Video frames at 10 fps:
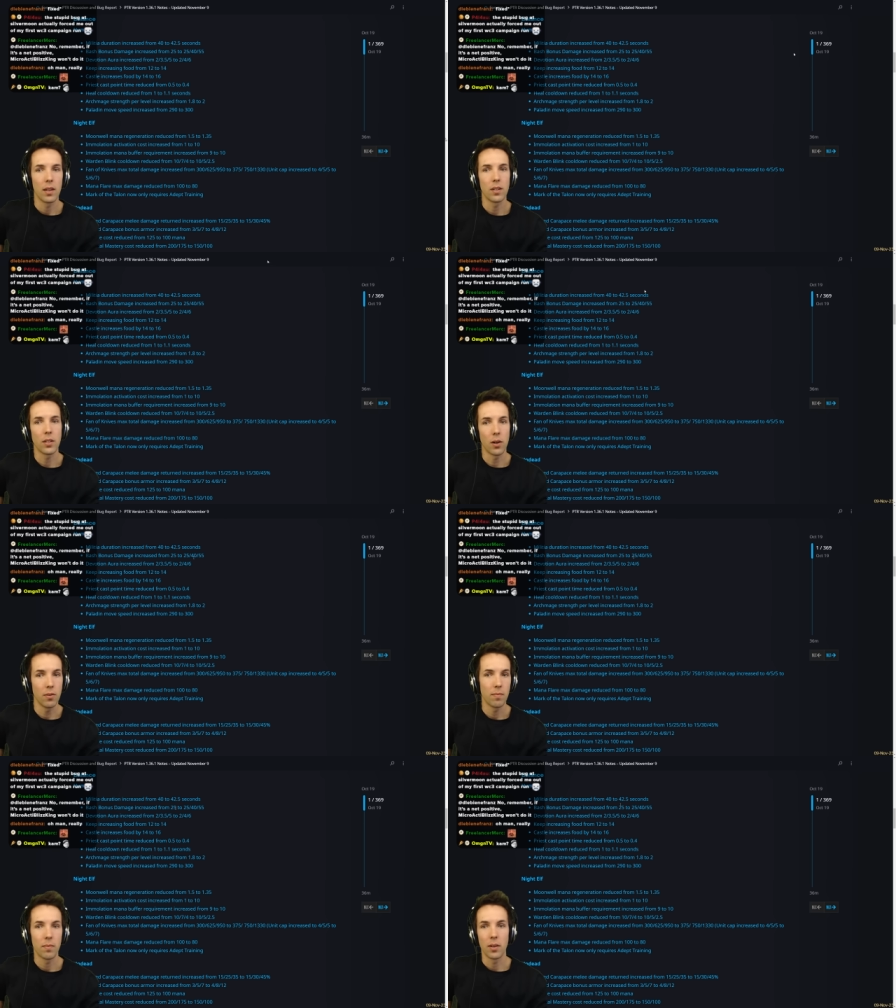
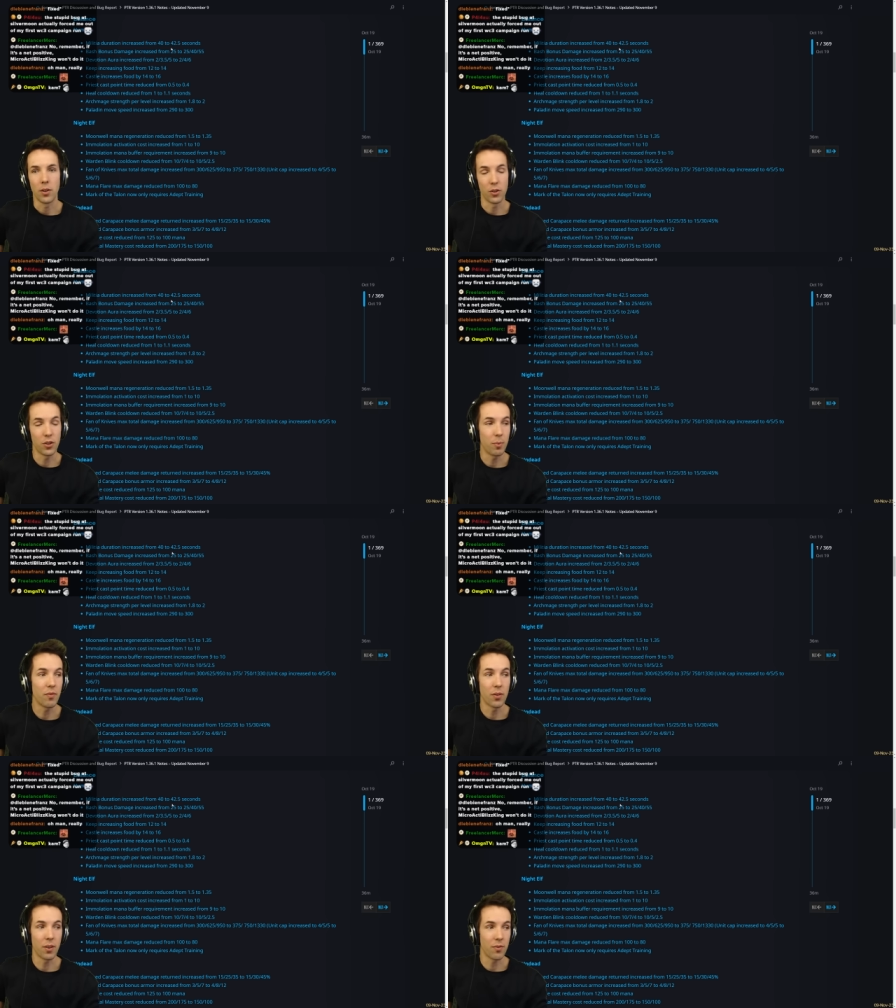So, used to be
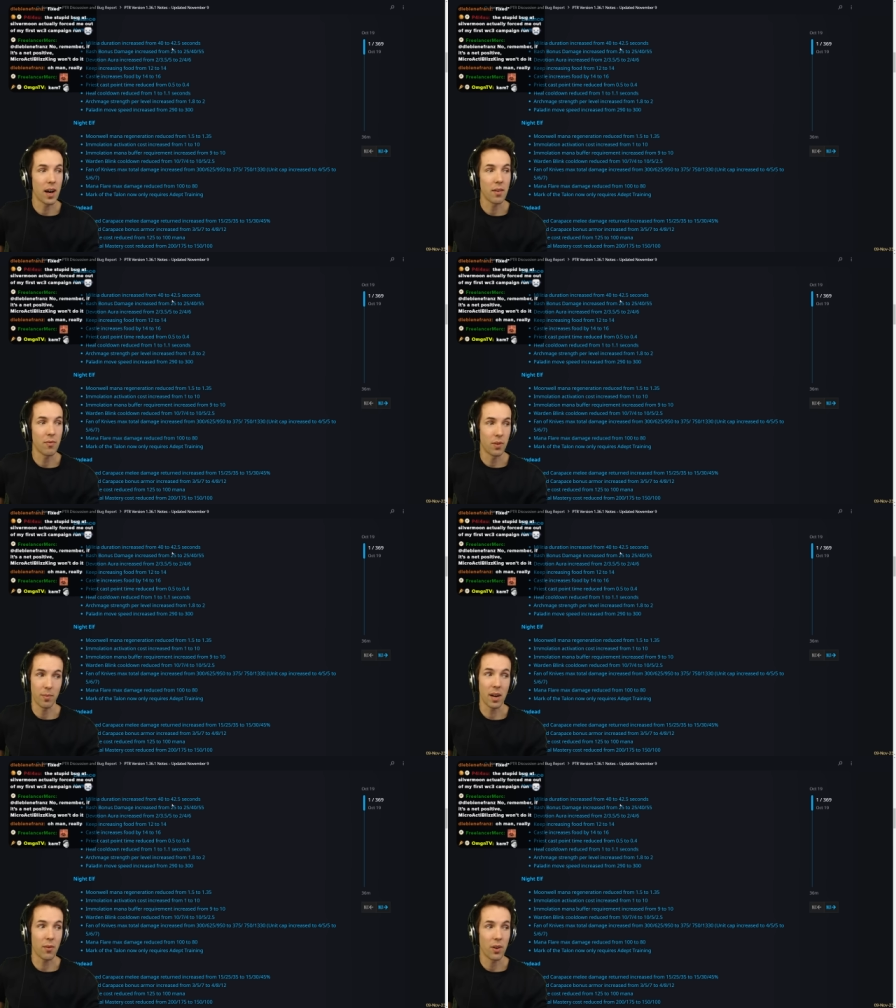45 way
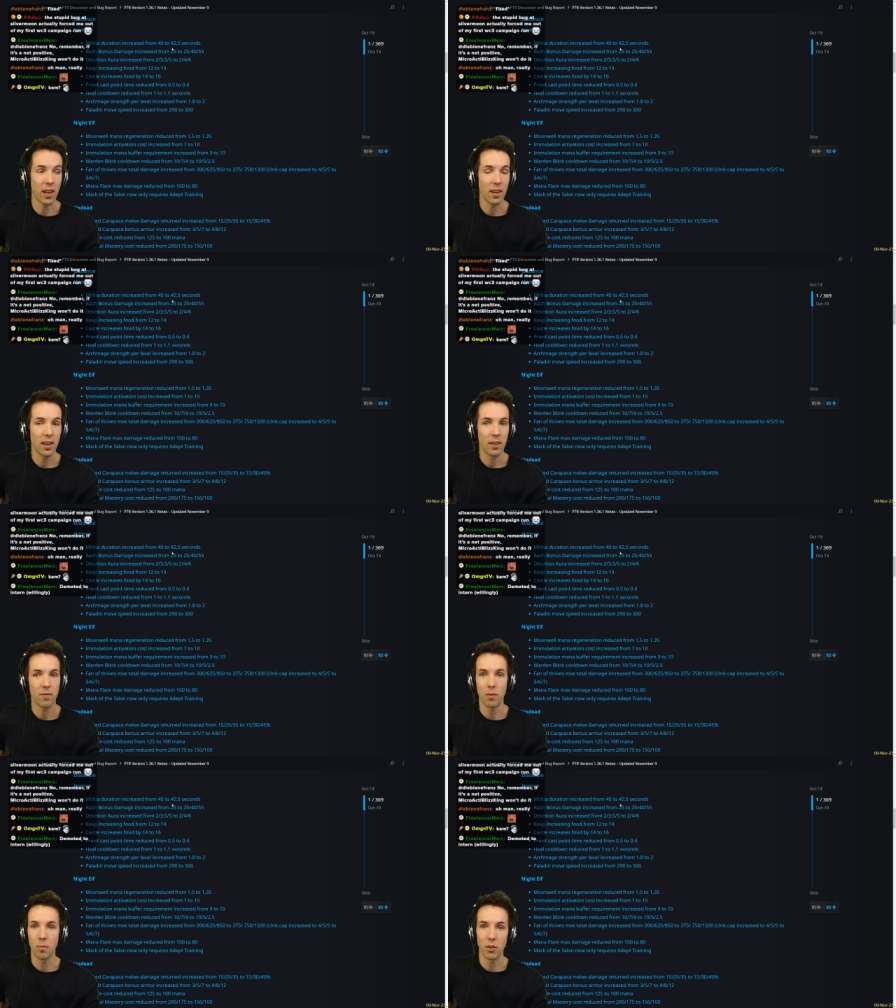back when,
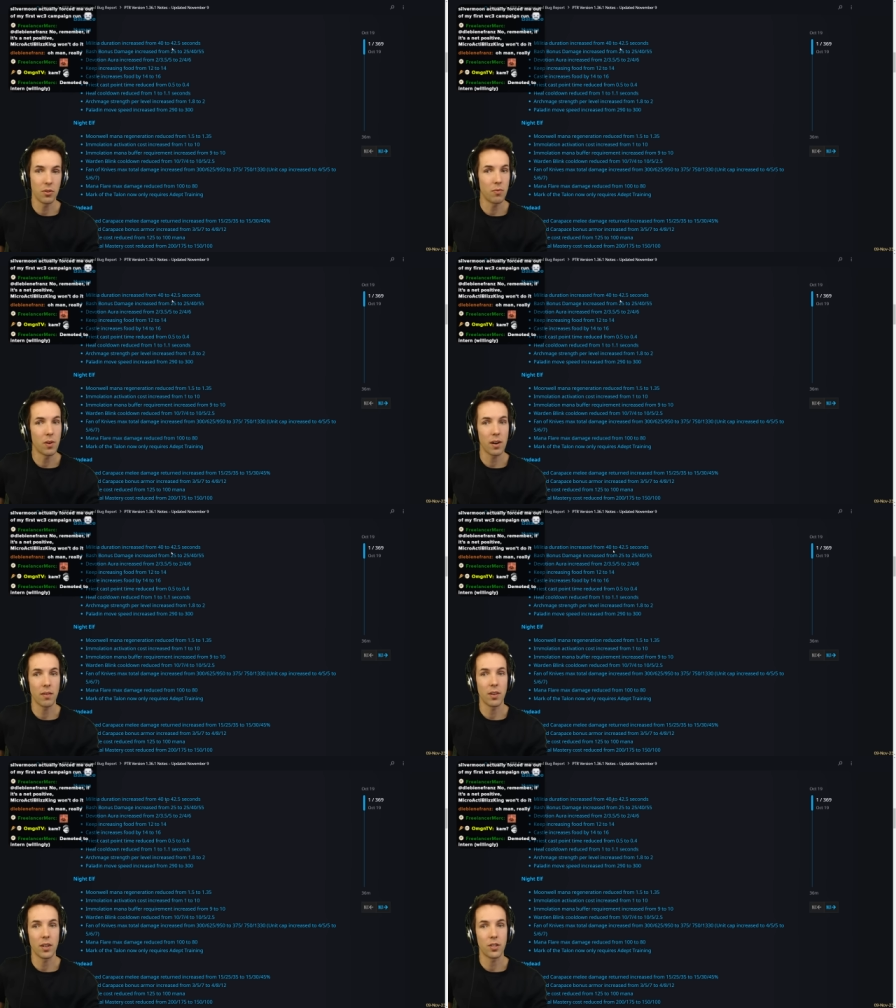for most of
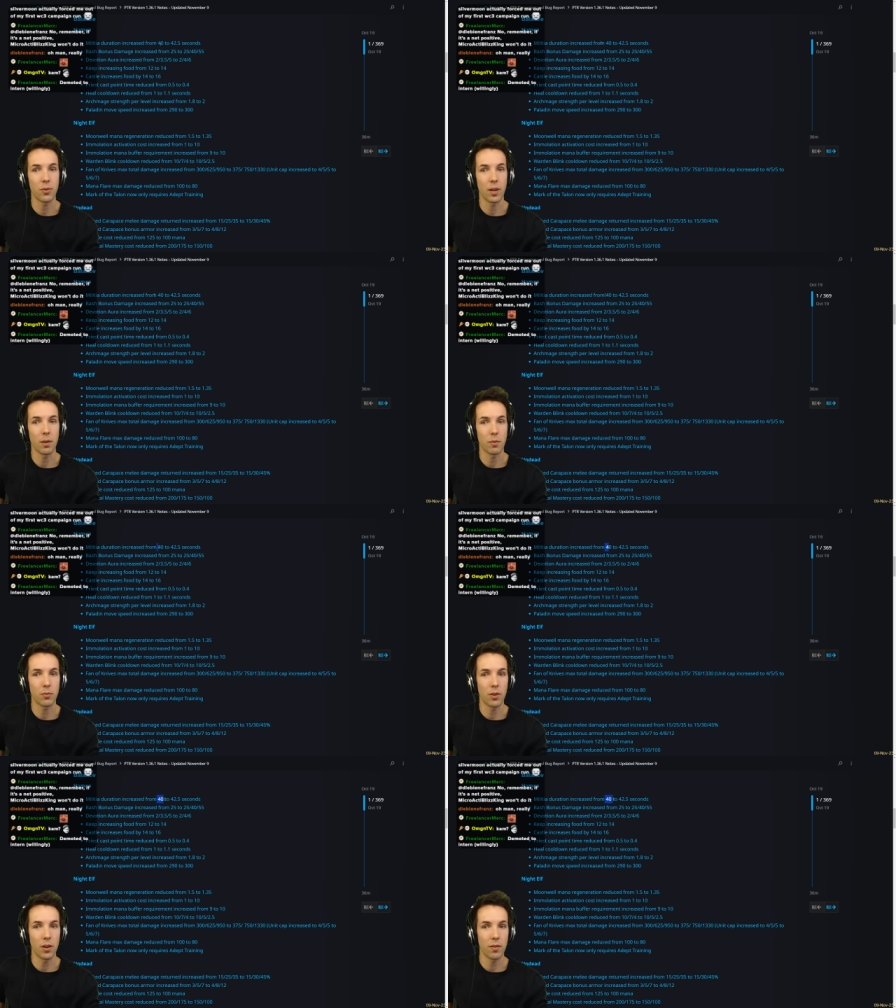Warcraft history. It was
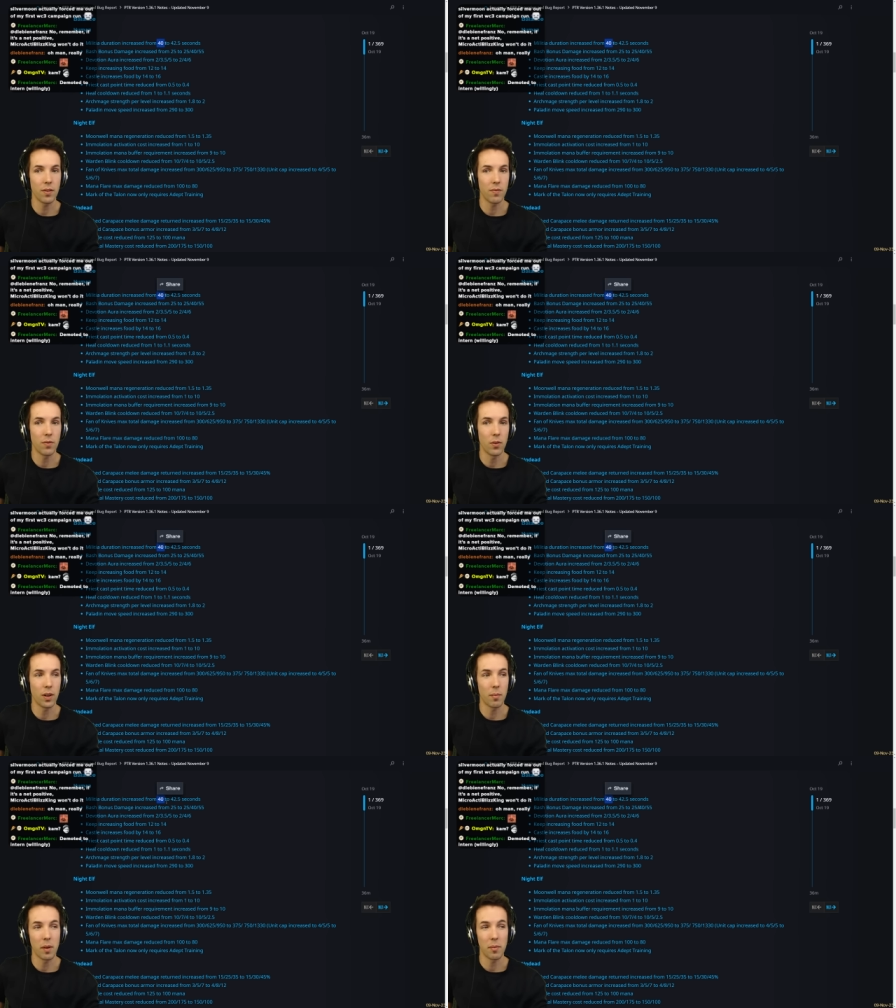nerfed to
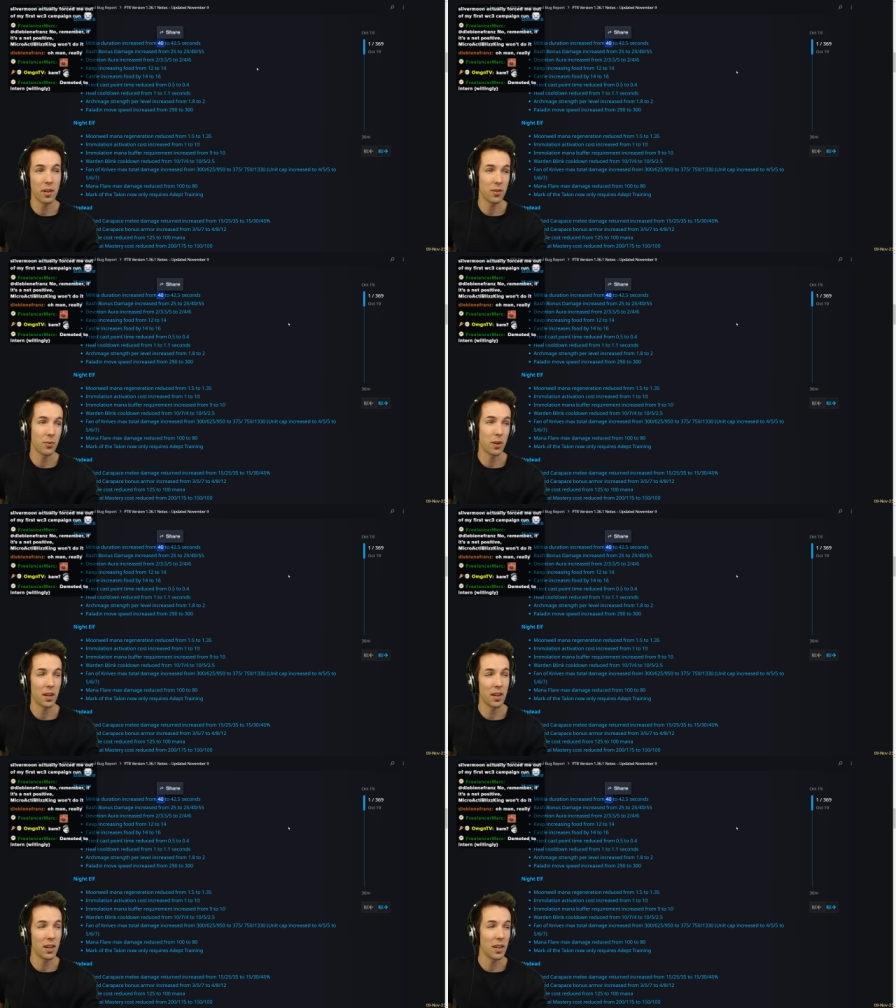40 maybe in
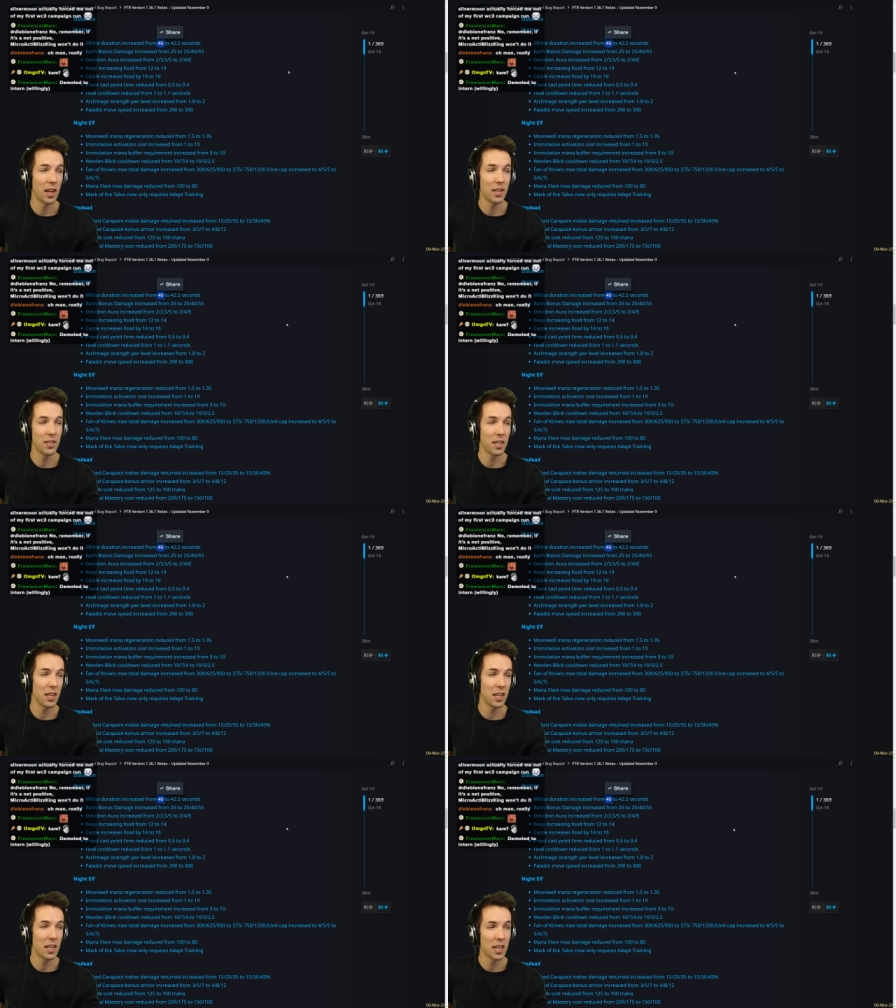
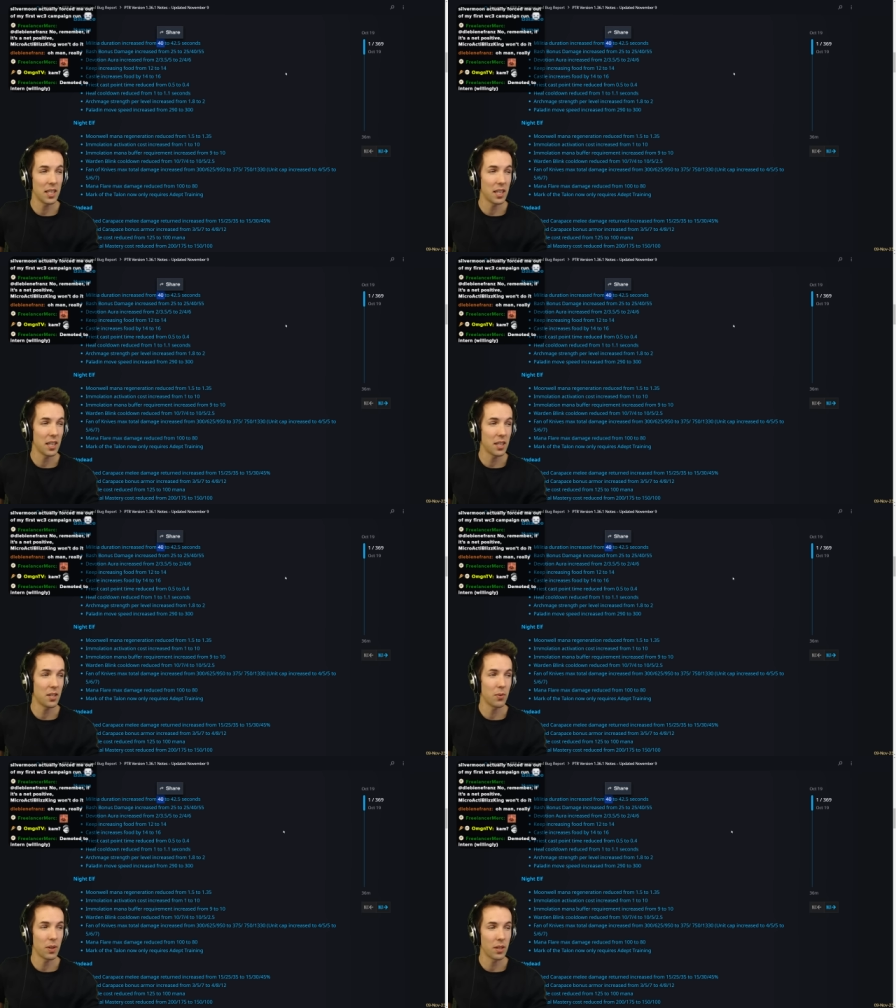2018, 19,
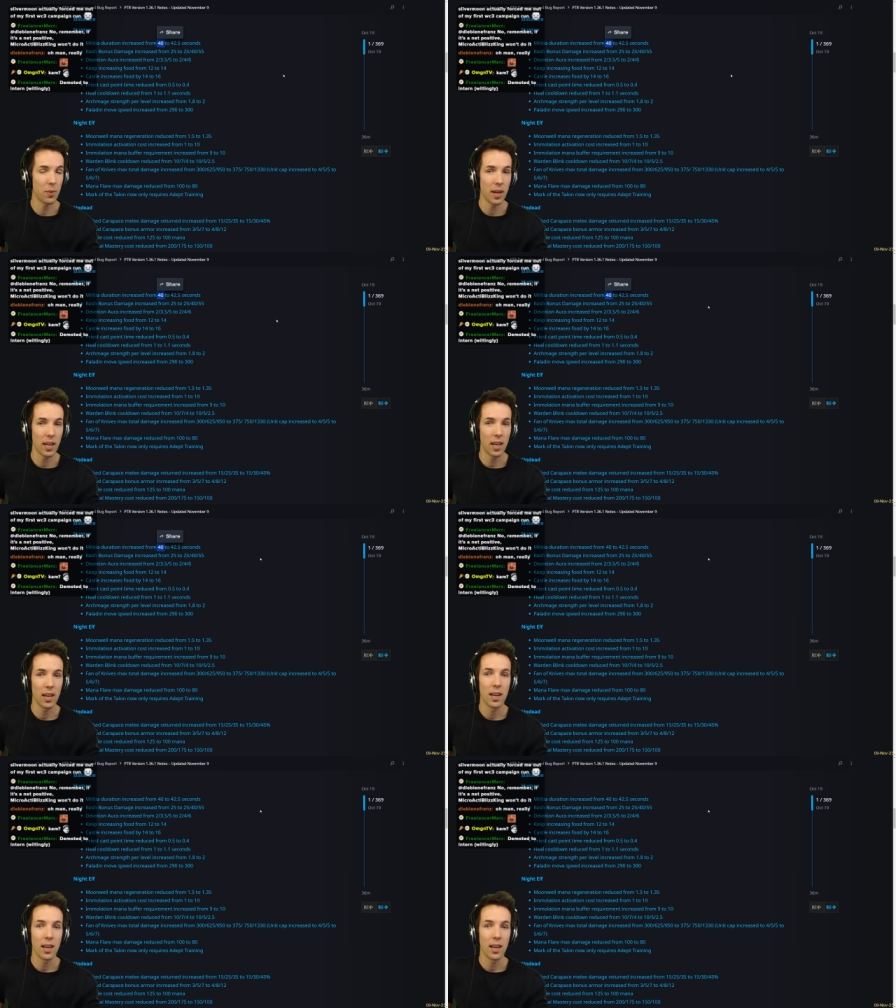2020.